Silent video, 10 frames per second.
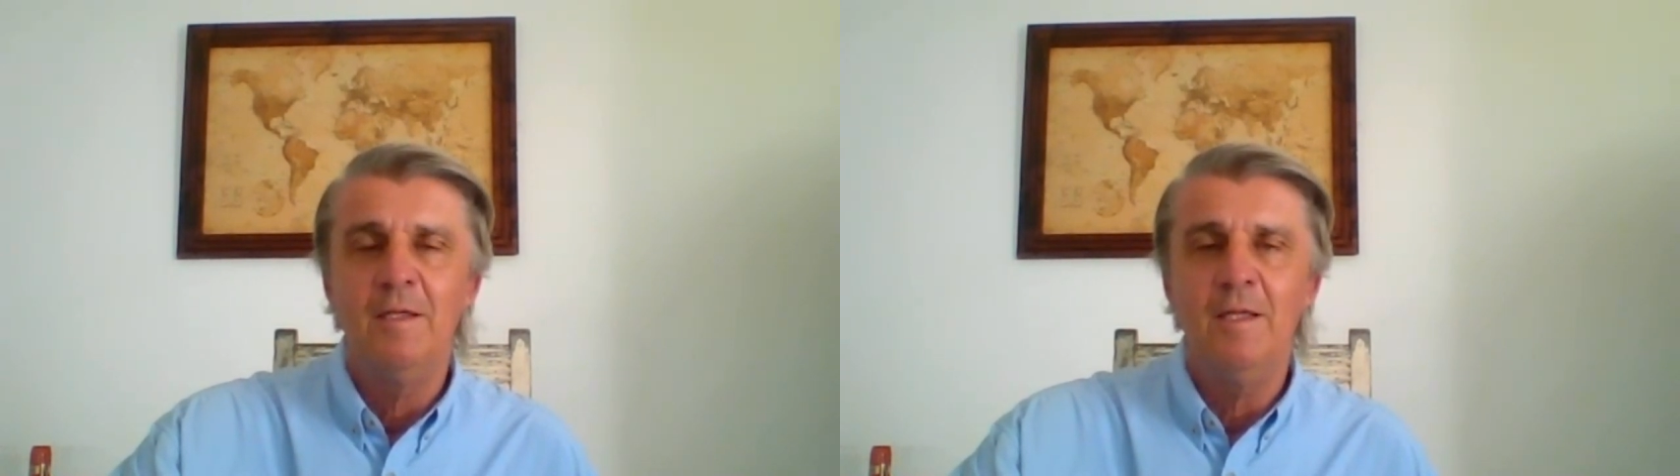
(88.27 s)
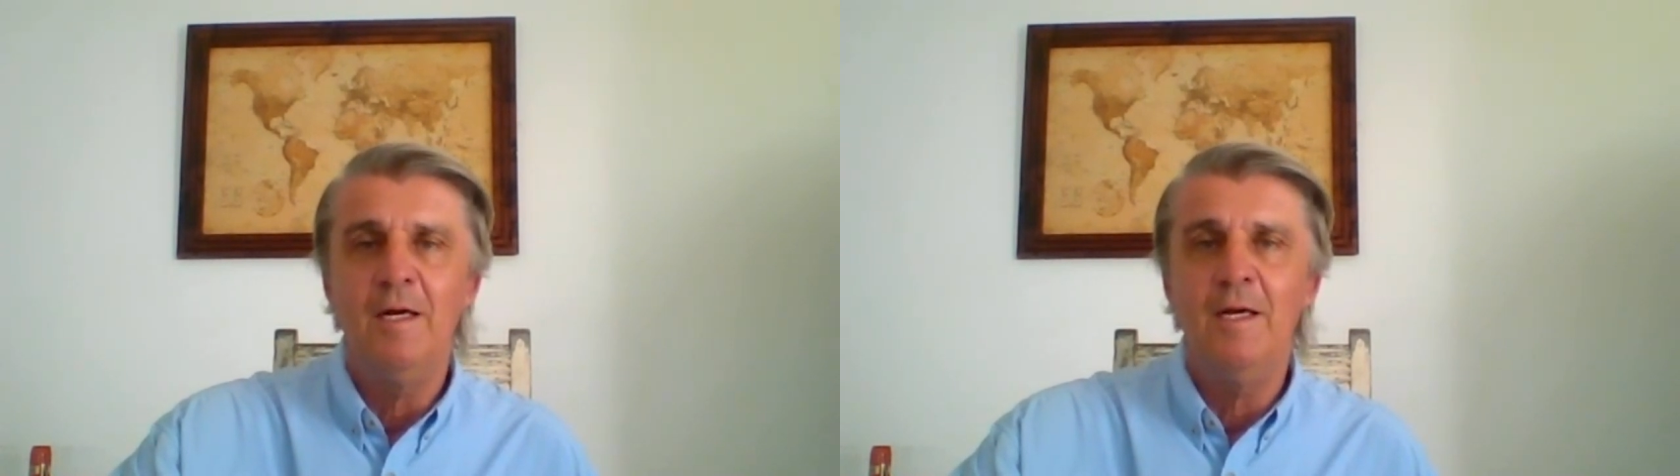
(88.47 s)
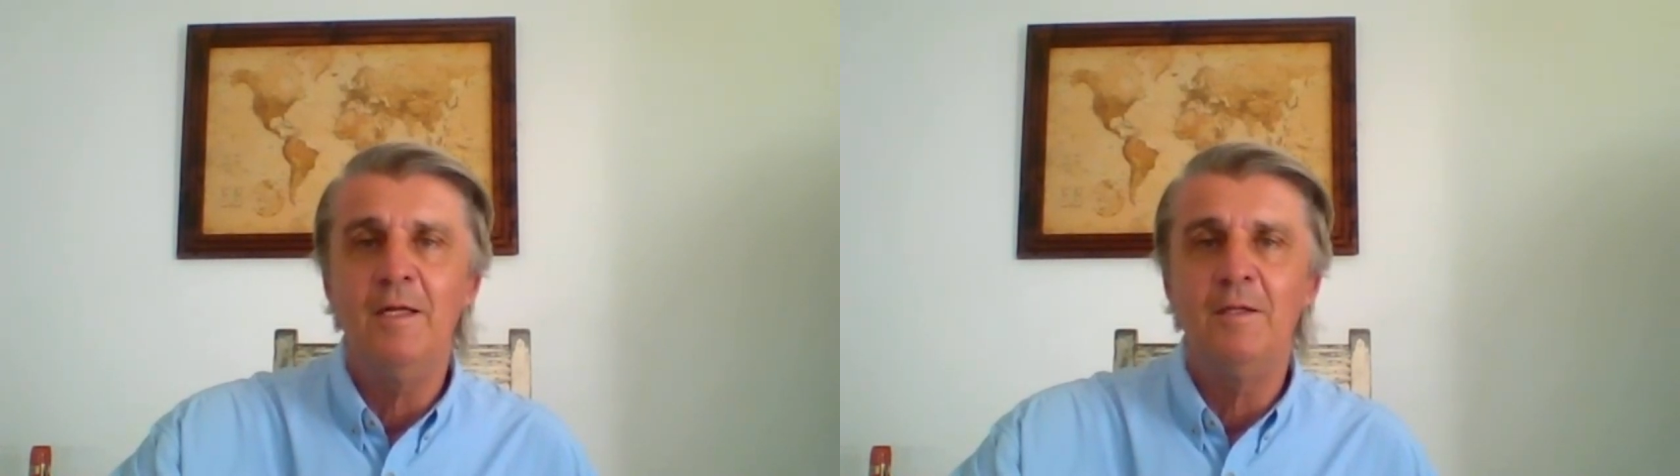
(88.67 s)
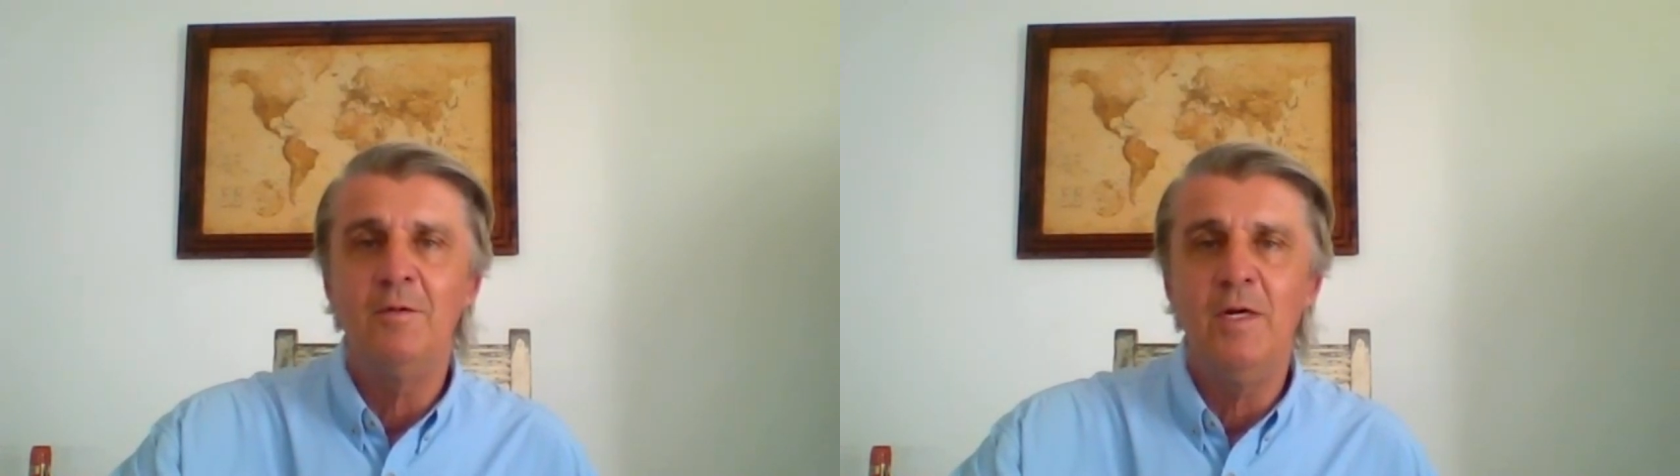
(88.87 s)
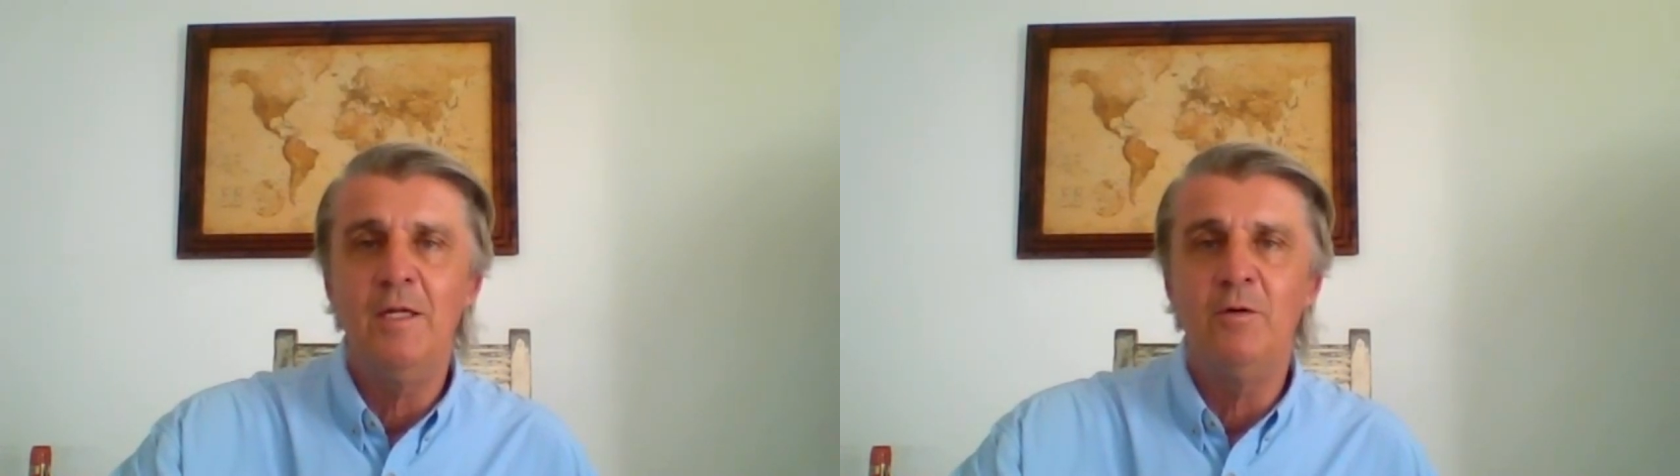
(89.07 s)
that I had the
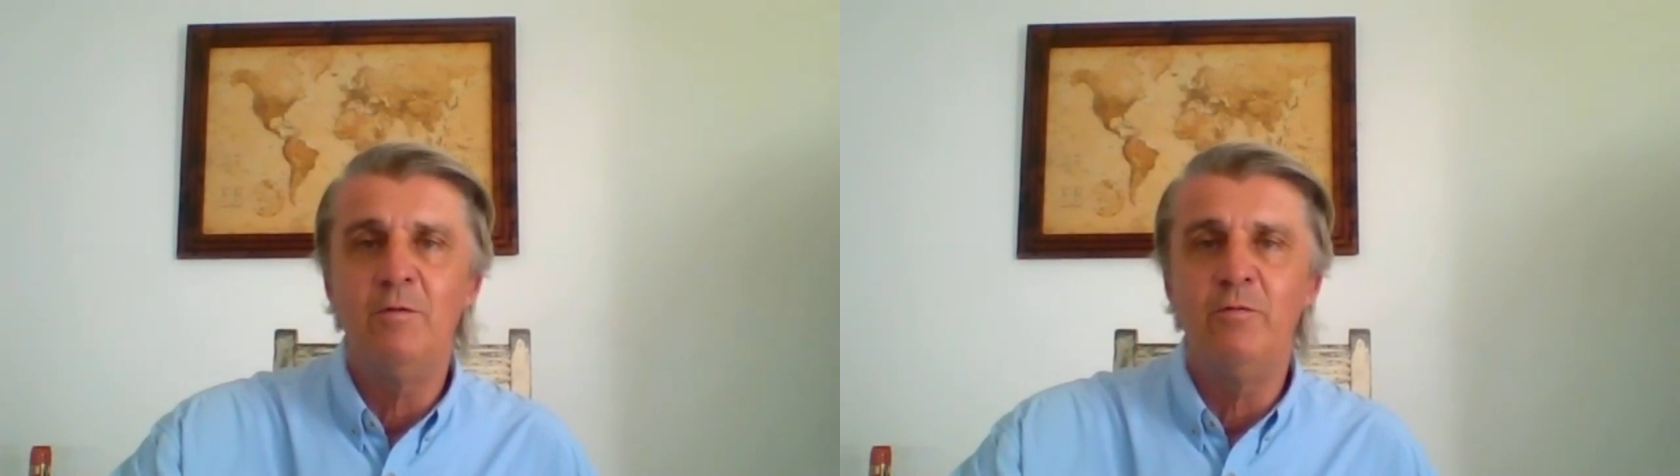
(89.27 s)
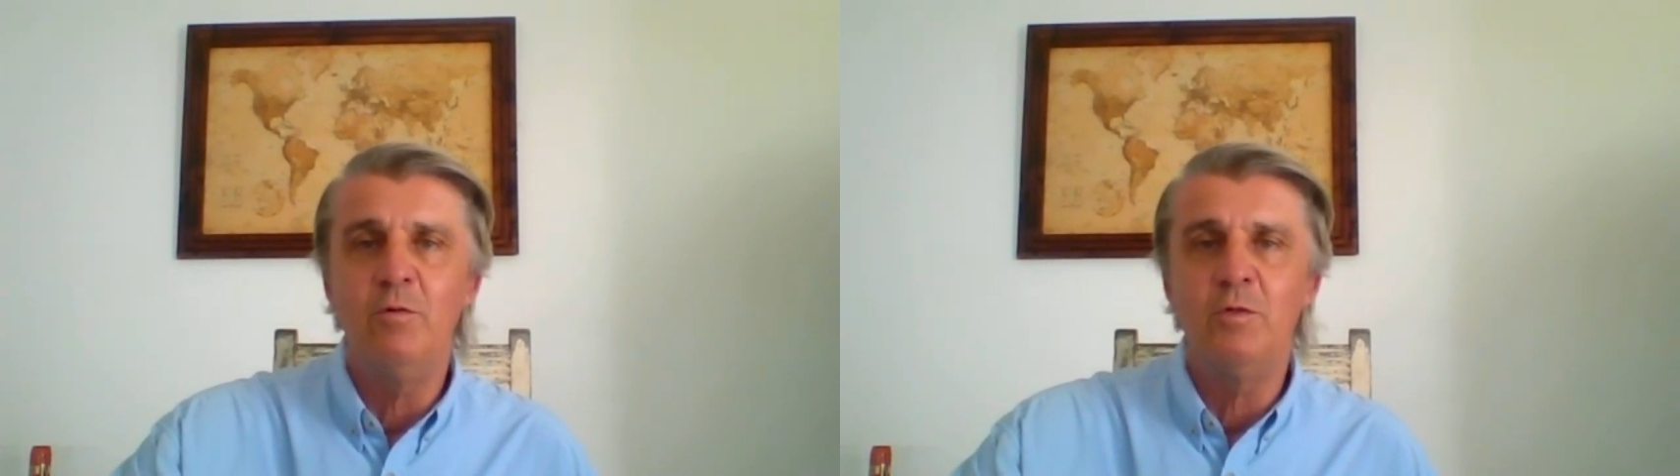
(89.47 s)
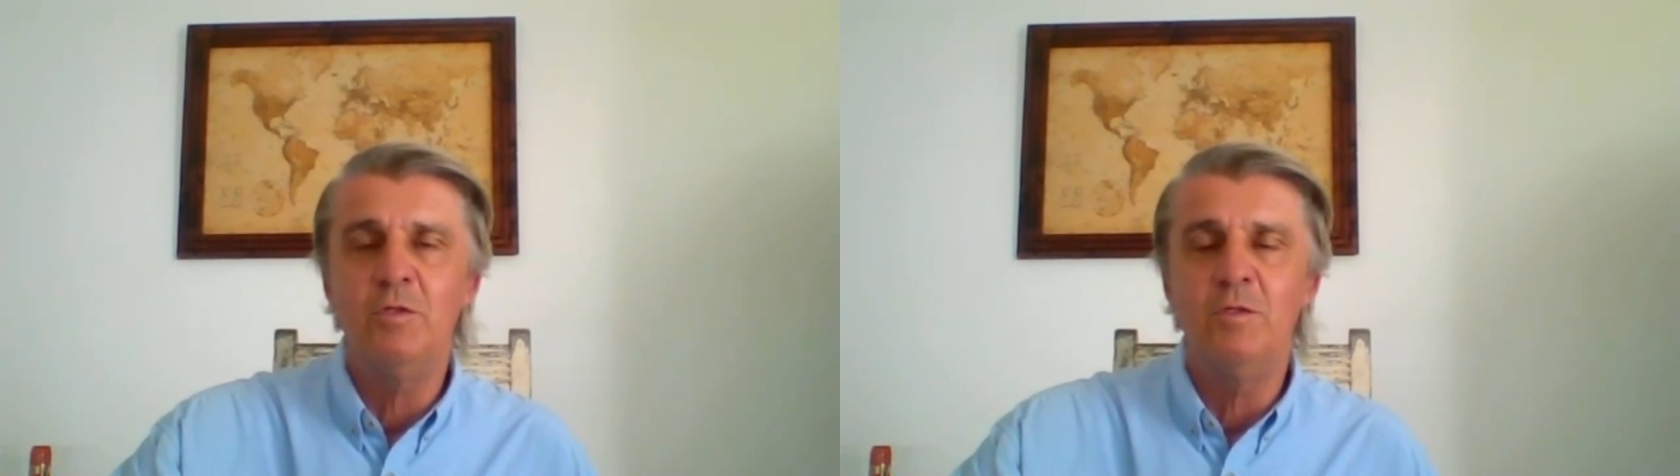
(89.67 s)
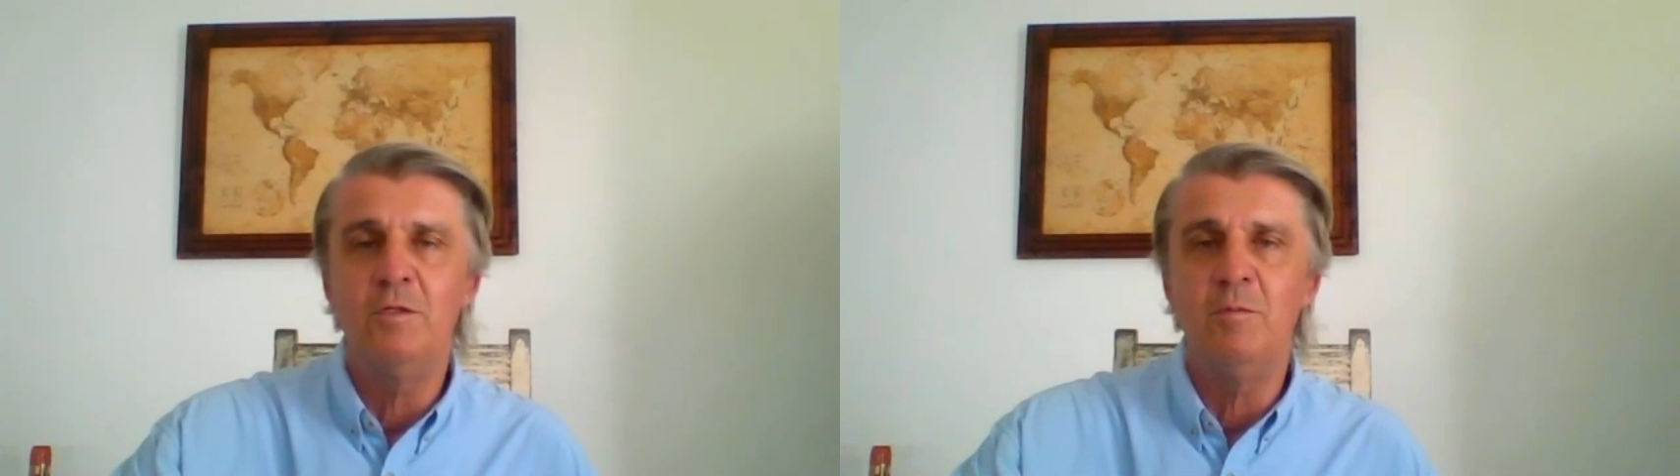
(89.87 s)
really good fortune